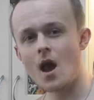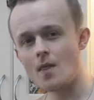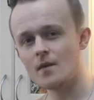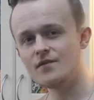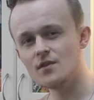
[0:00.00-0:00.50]

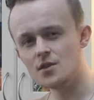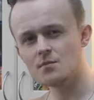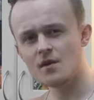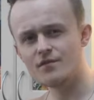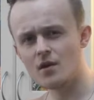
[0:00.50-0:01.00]
And I finished
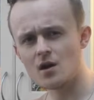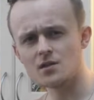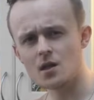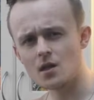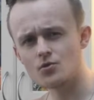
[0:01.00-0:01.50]
my fast,
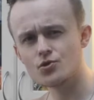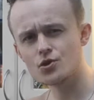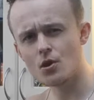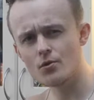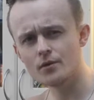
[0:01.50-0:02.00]
and I was
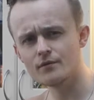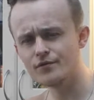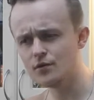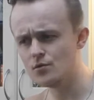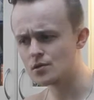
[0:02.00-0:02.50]
so
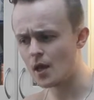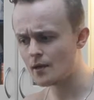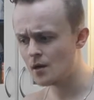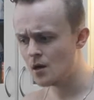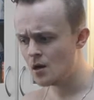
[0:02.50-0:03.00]
confused, like,
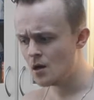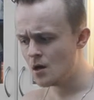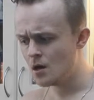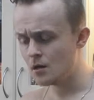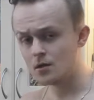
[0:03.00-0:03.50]

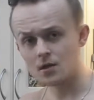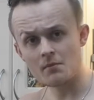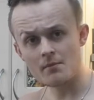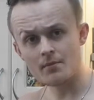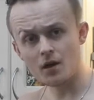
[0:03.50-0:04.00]
because I
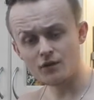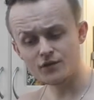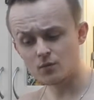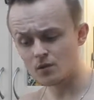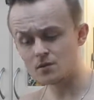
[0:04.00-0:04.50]
remember
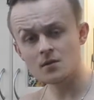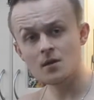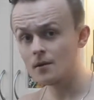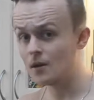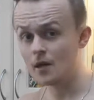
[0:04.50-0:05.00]
afterwards,
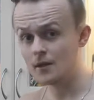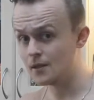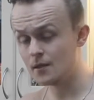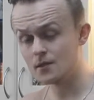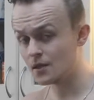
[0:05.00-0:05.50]

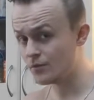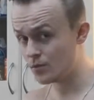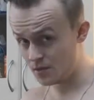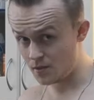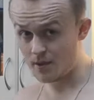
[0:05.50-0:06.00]
stuff
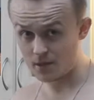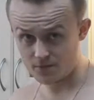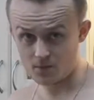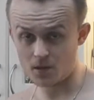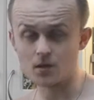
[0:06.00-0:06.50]
wasn't the best
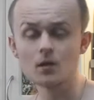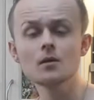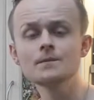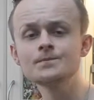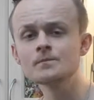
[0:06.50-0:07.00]
for me, you know?
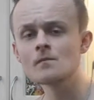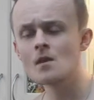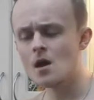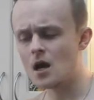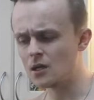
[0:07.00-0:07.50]

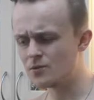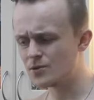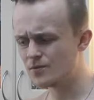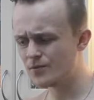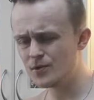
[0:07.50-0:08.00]
And I was
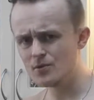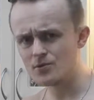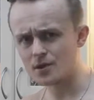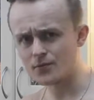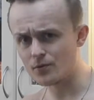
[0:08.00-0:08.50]

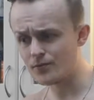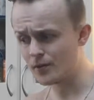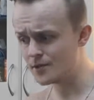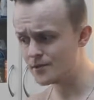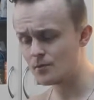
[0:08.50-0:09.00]
confused. I thought
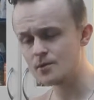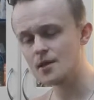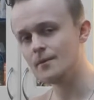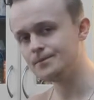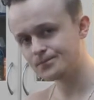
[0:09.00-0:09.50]
fasting was
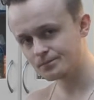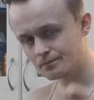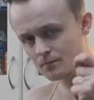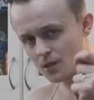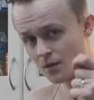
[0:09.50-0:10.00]
it.
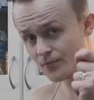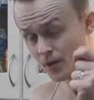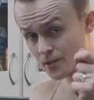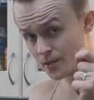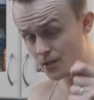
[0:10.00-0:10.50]

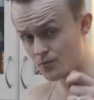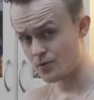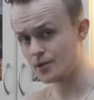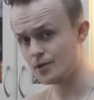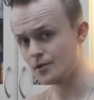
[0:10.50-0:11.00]
Fasting is
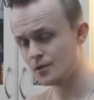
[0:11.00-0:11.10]
really good.